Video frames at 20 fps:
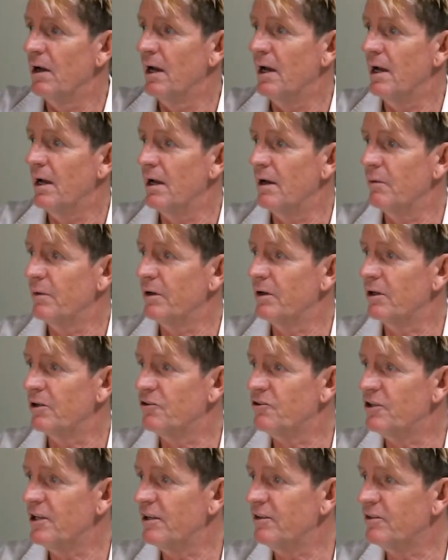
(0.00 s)
We got
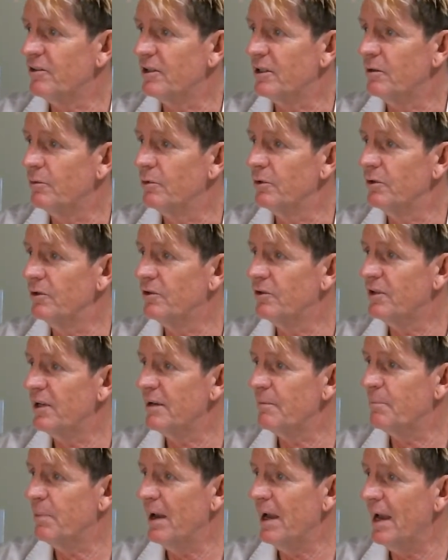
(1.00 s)
Chastity Roots
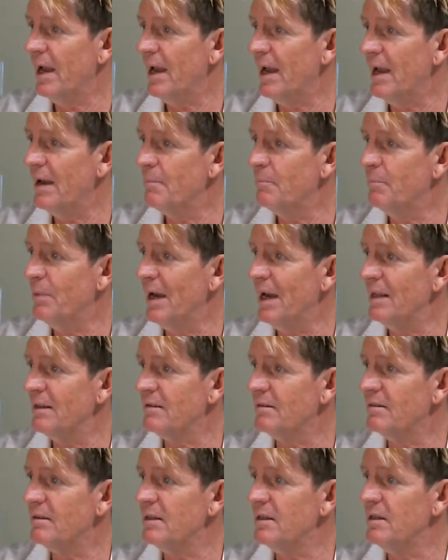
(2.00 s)
there,
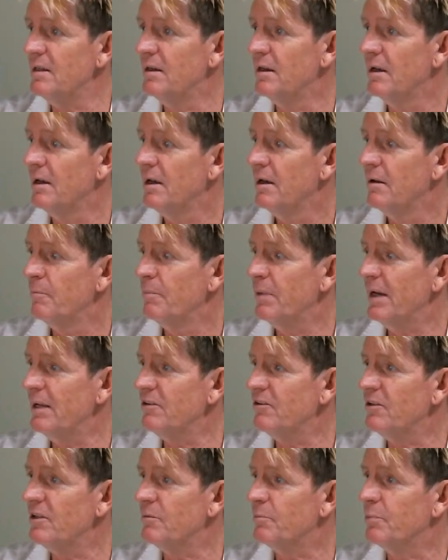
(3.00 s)
Patsy
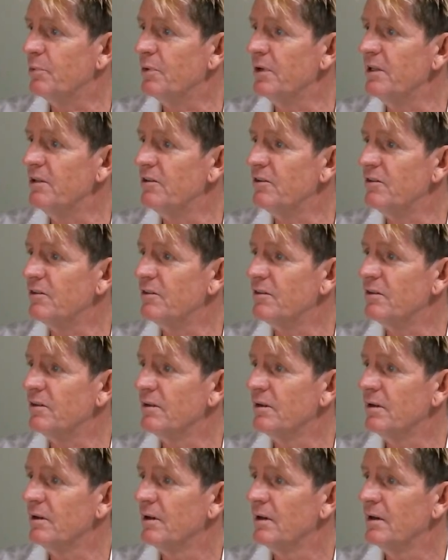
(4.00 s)
Prince,
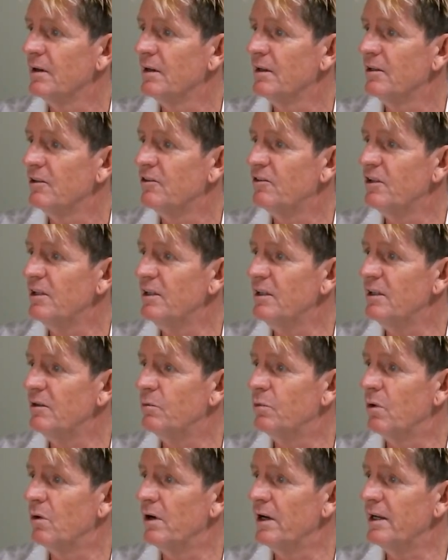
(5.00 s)
Cindy
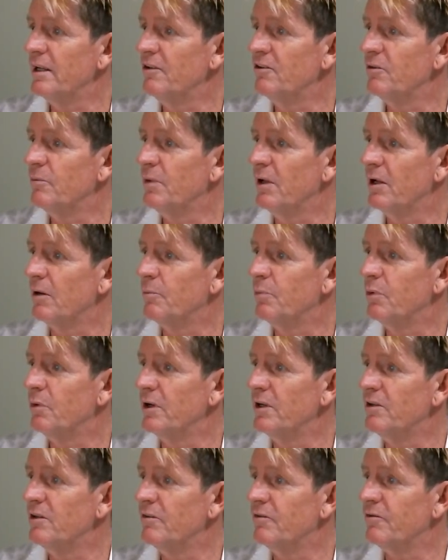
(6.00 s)
White, Isabella
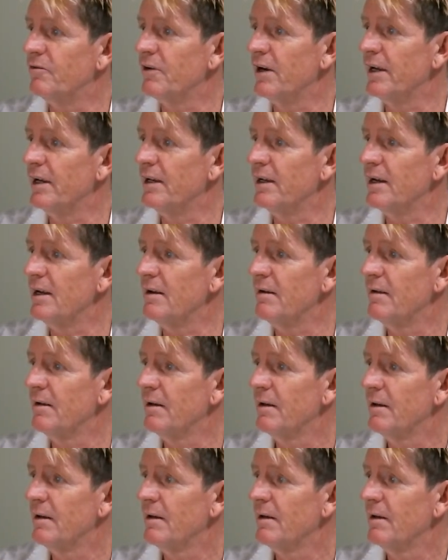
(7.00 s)
Pointer, Franca.
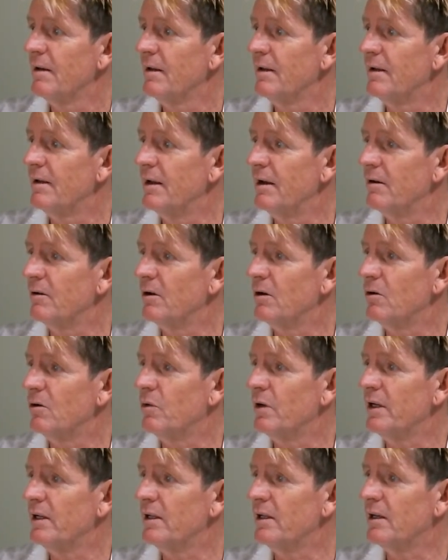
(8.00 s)
Now, I'll
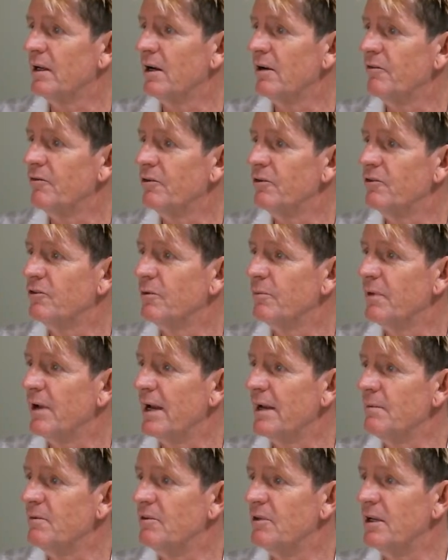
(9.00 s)
quickly go through some
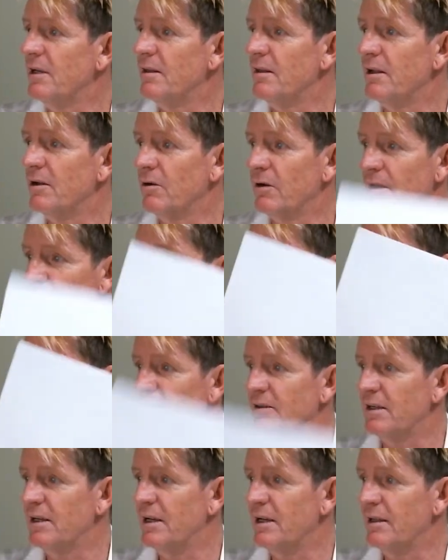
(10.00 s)
names here and then I'll get back
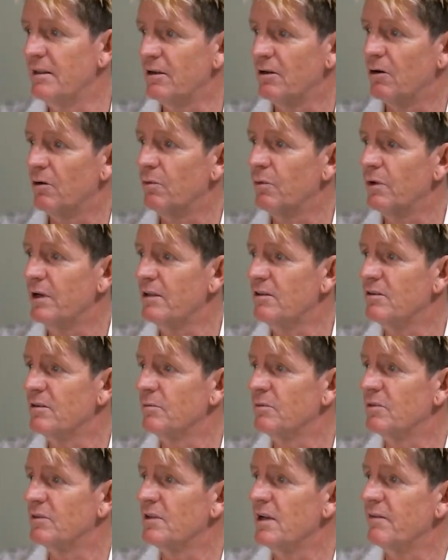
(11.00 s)
to here. Then I'll read
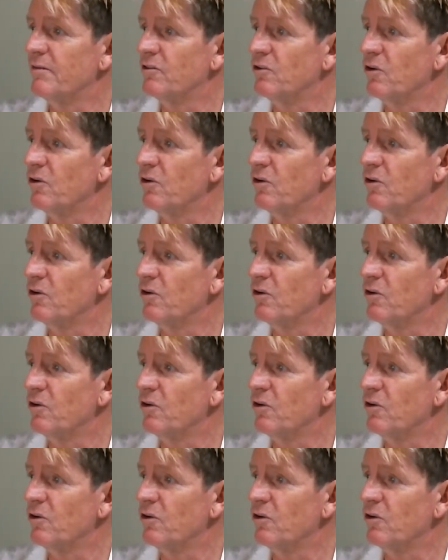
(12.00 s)
some stuff.